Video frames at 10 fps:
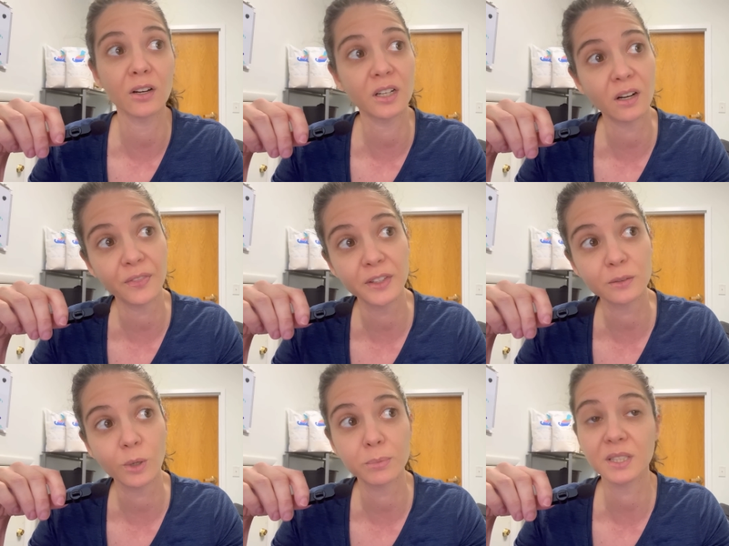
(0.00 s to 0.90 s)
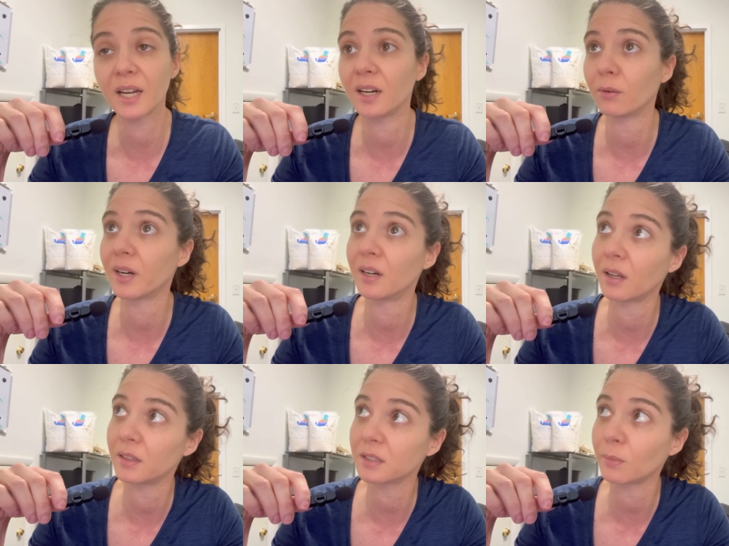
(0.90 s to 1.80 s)
I heard it on this website, I read it
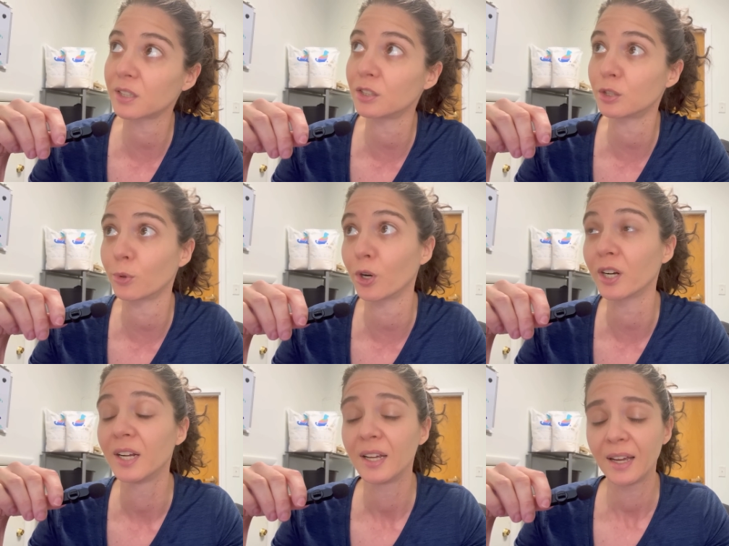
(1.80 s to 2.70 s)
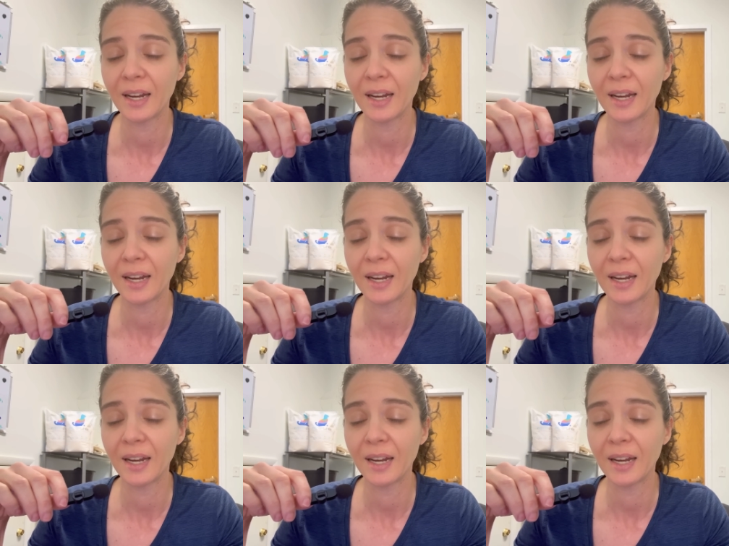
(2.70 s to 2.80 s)
on this message board,